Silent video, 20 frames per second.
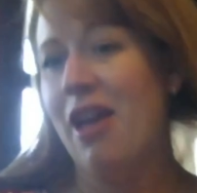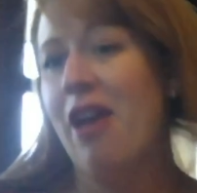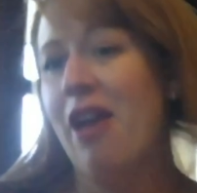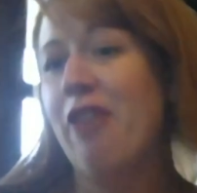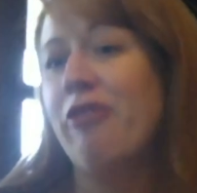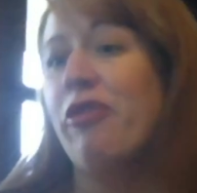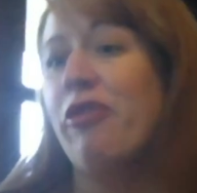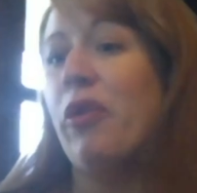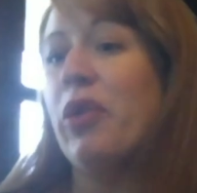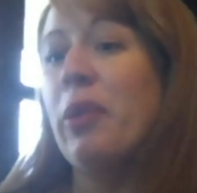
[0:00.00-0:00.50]

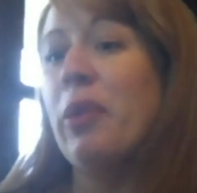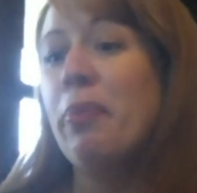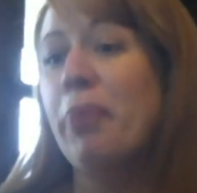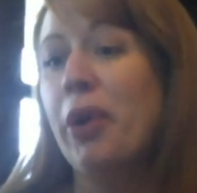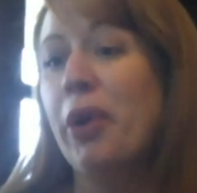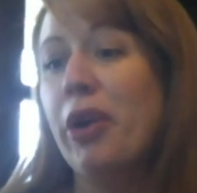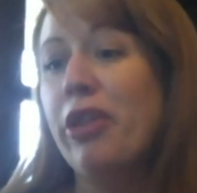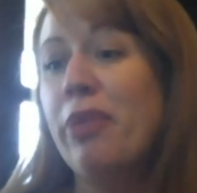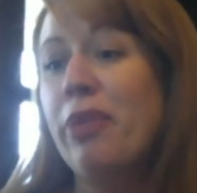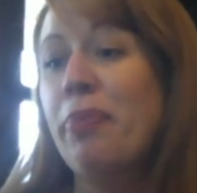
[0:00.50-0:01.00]
For the
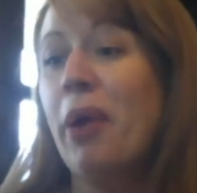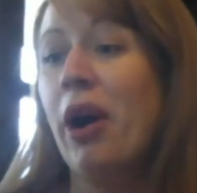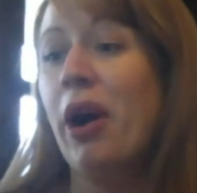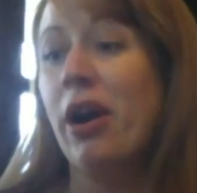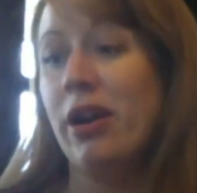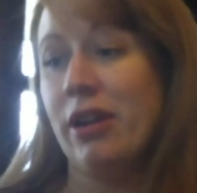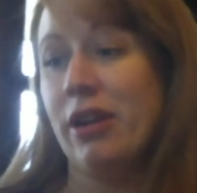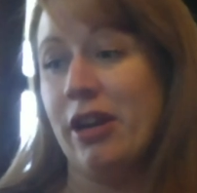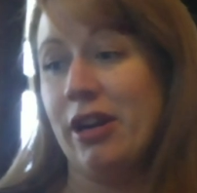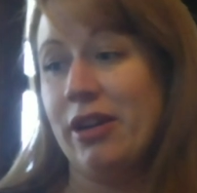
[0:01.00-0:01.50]
birth
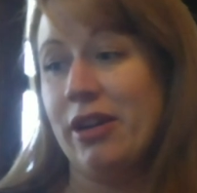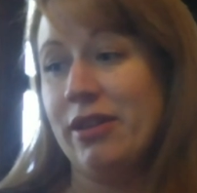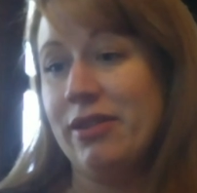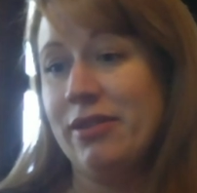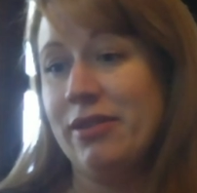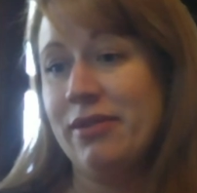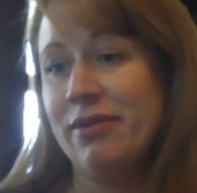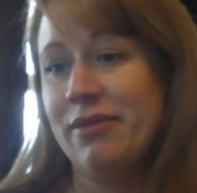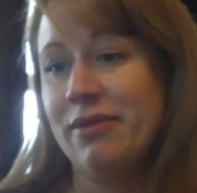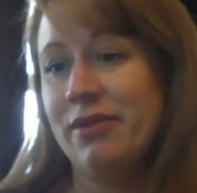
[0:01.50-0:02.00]
partner,
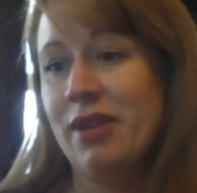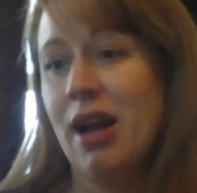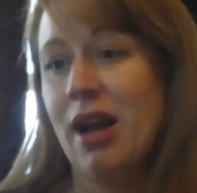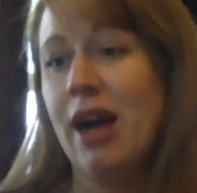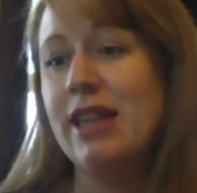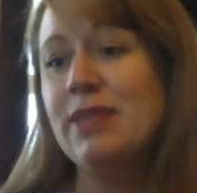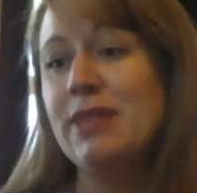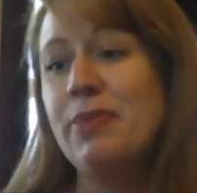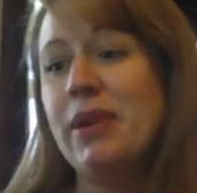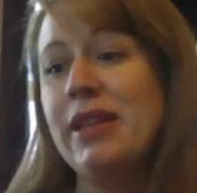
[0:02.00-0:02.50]

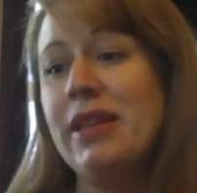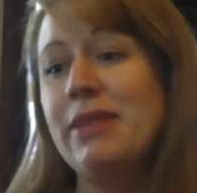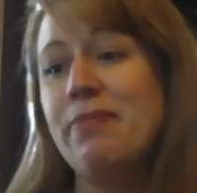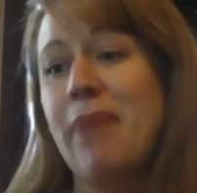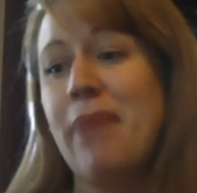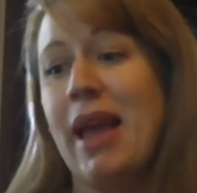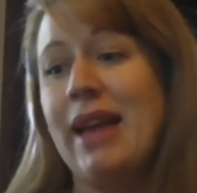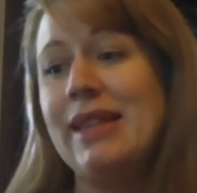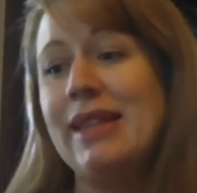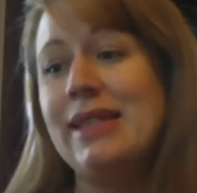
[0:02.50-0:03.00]
husband
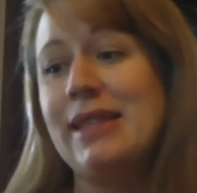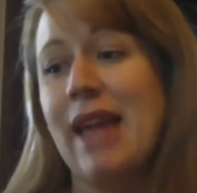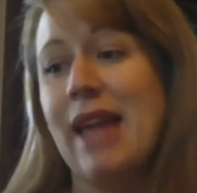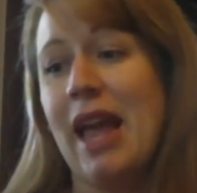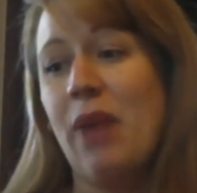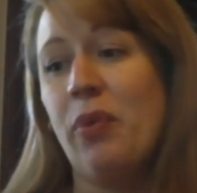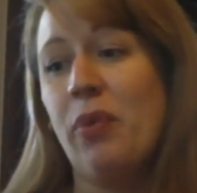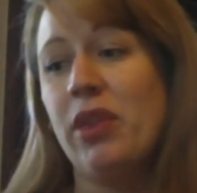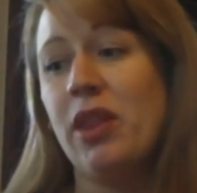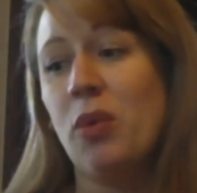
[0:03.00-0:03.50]
may
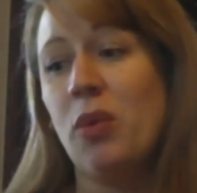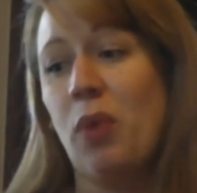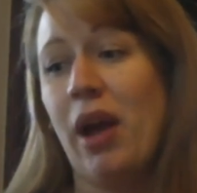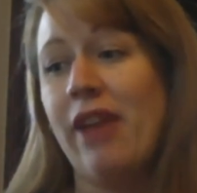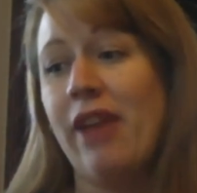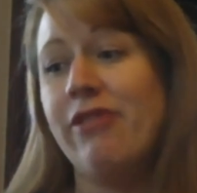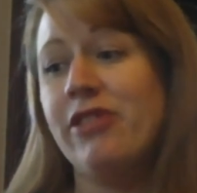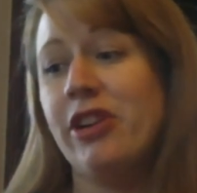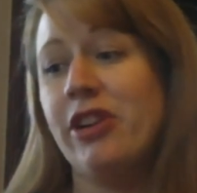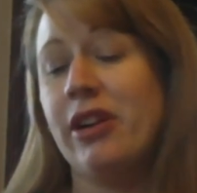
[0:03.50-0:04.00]
stay with the
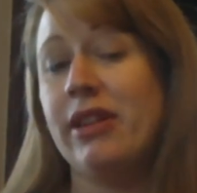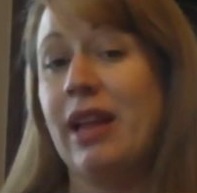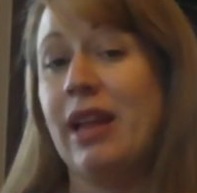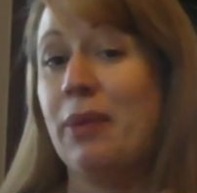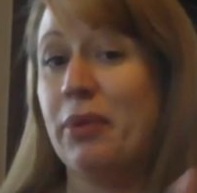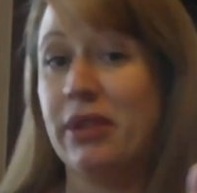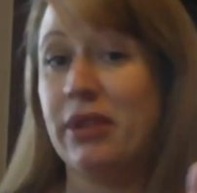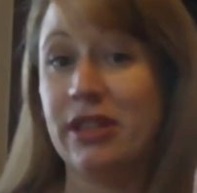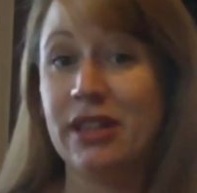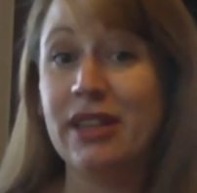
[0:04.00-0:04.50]
wife during
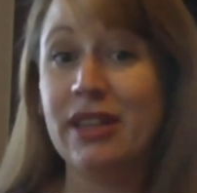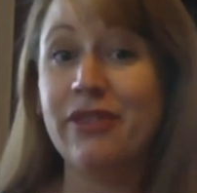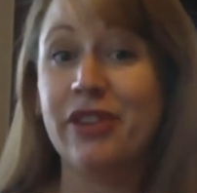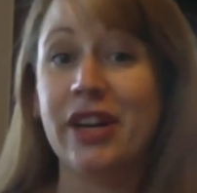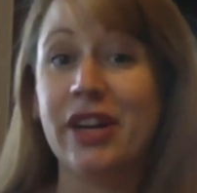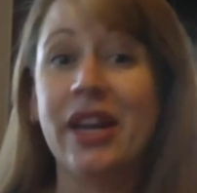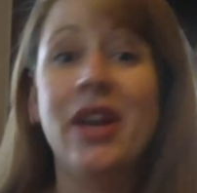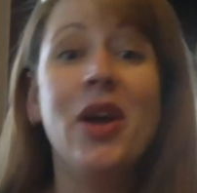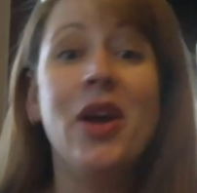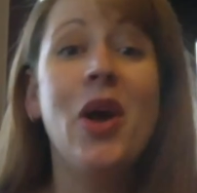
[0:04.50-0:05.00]
labor and delivery,
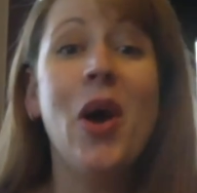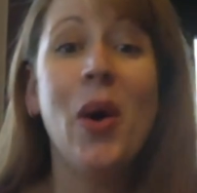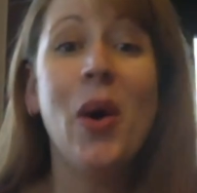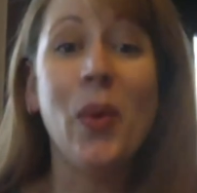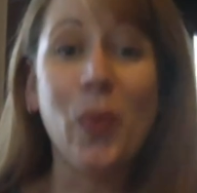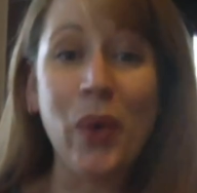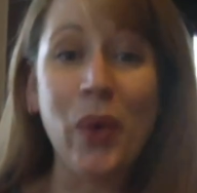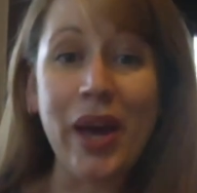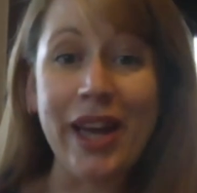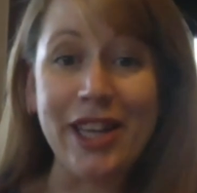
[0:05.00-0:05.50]

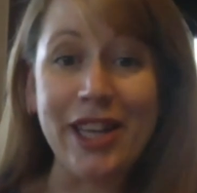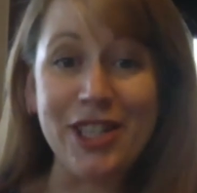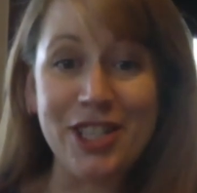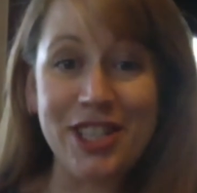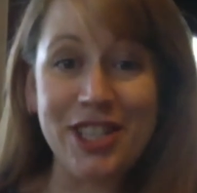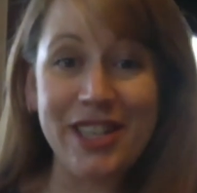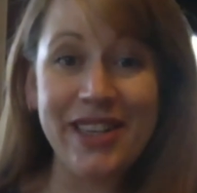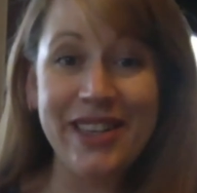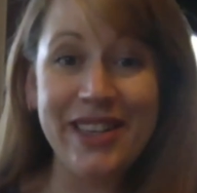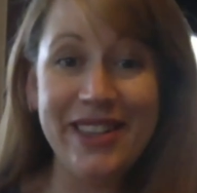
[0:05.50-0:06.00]

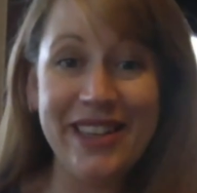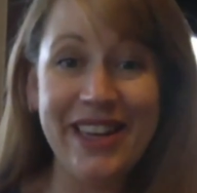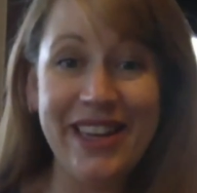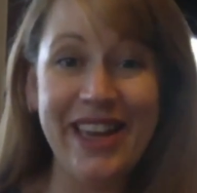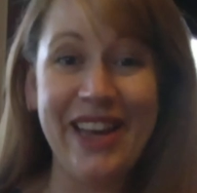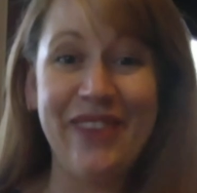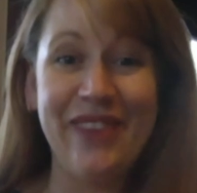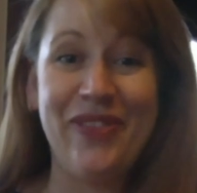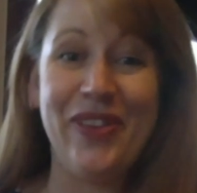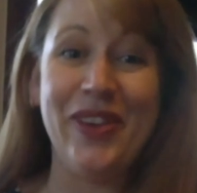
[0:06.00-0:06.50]
which,
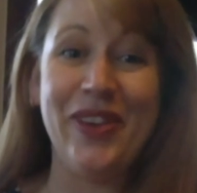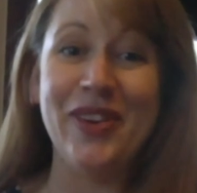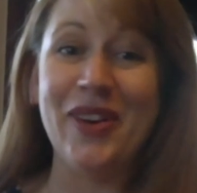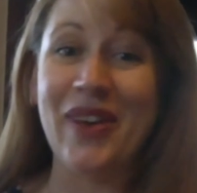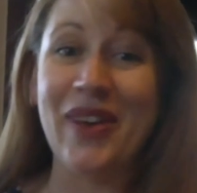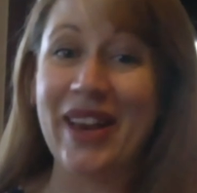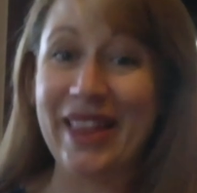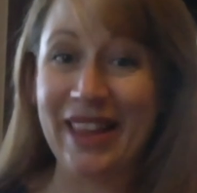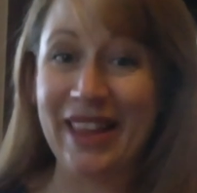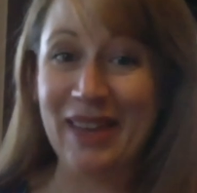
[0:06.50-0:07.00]
if you know
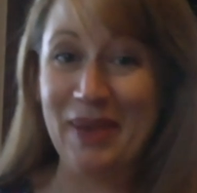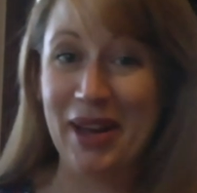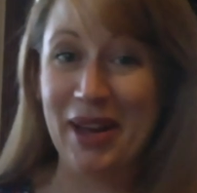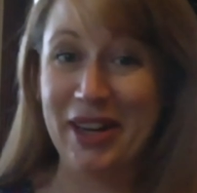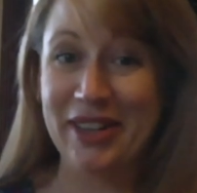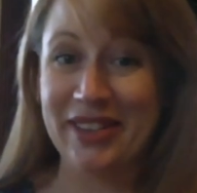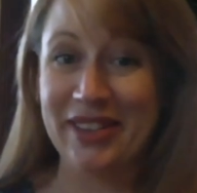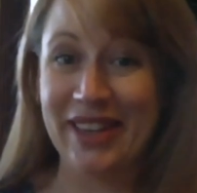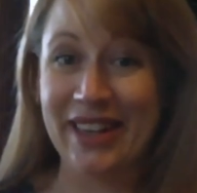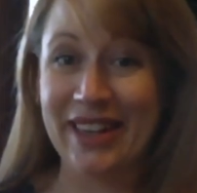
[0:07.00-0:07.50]
anything about
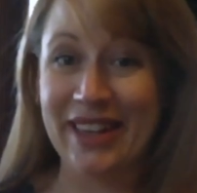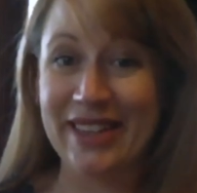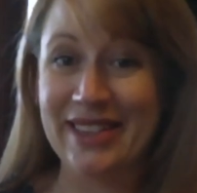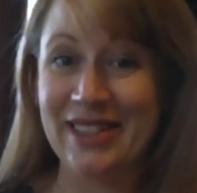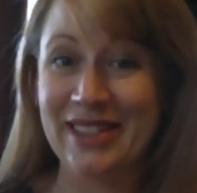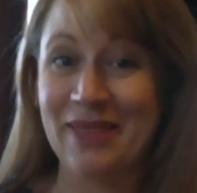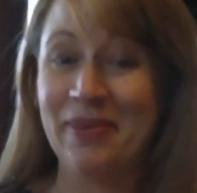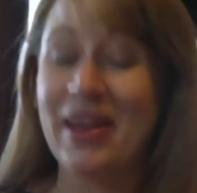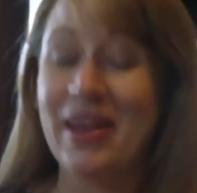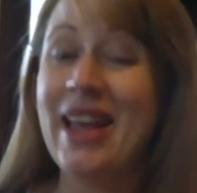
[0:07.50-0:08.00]
Korean
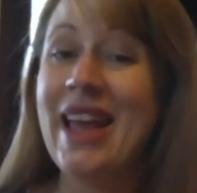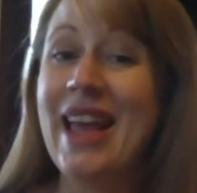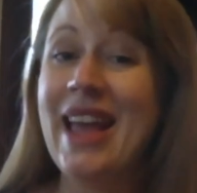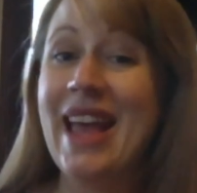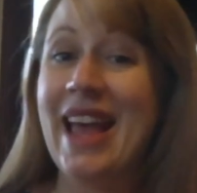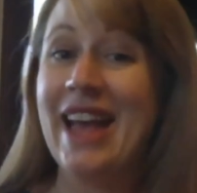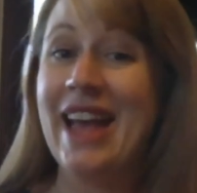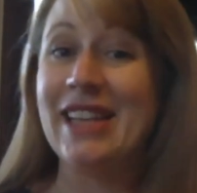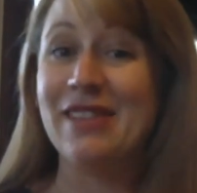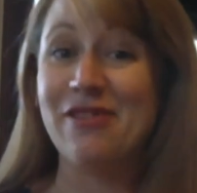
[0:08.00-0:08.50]
custom,
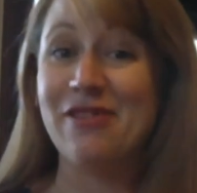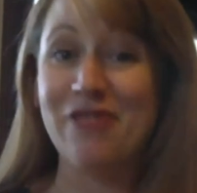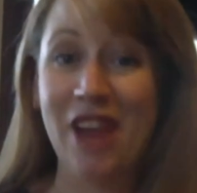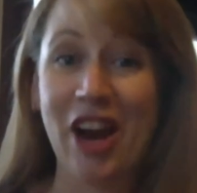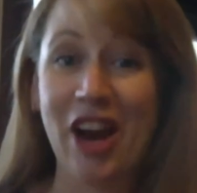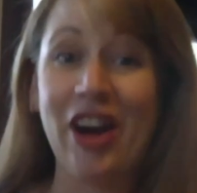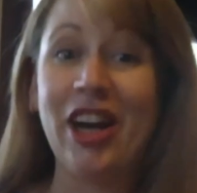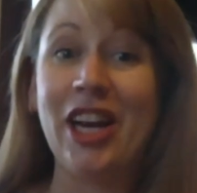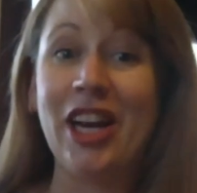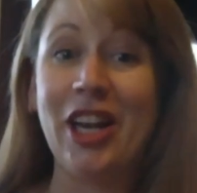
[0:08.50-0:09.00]
is
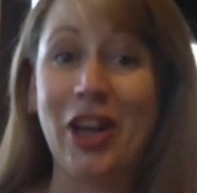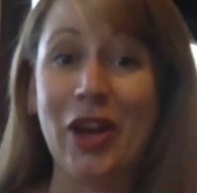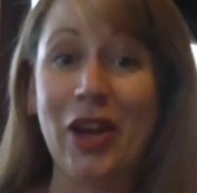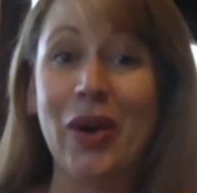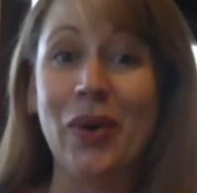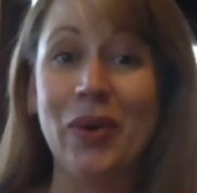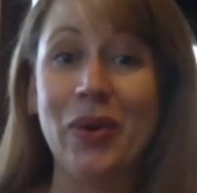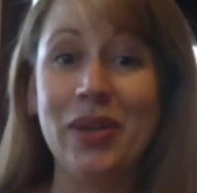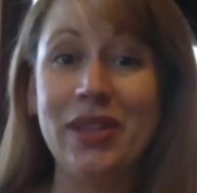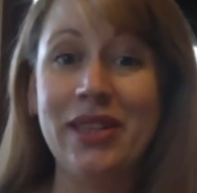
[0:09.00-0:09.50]
very
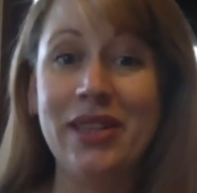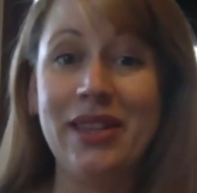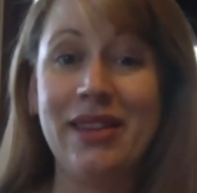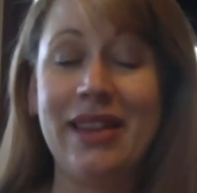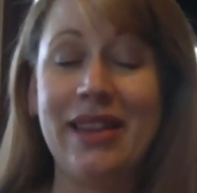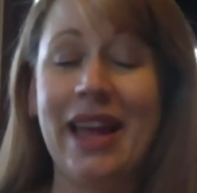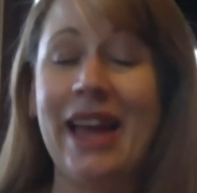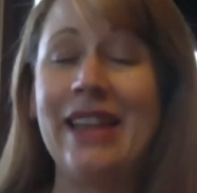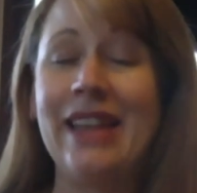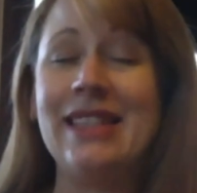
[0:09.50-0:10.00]
new.
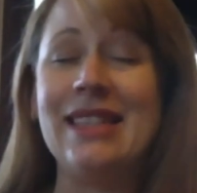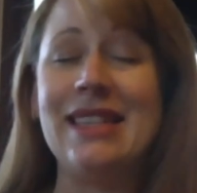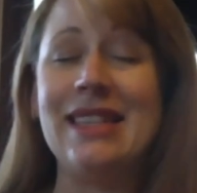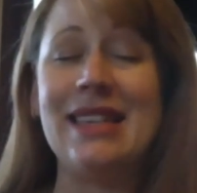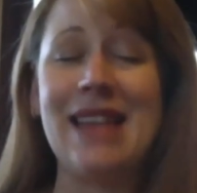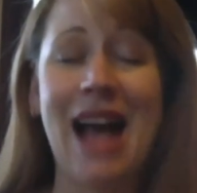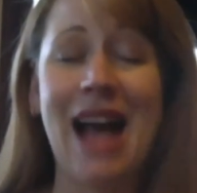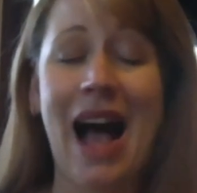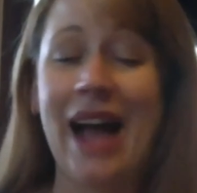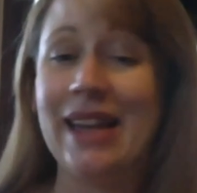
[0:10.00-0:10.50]
They did
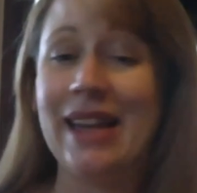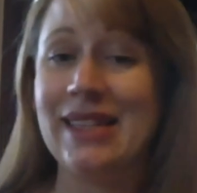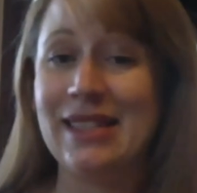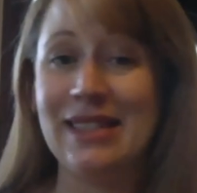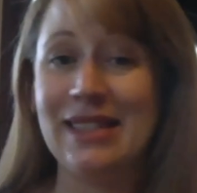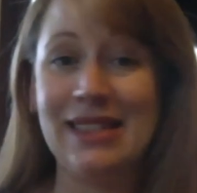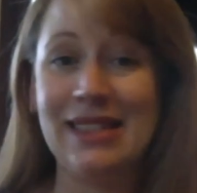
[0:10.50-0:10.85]
not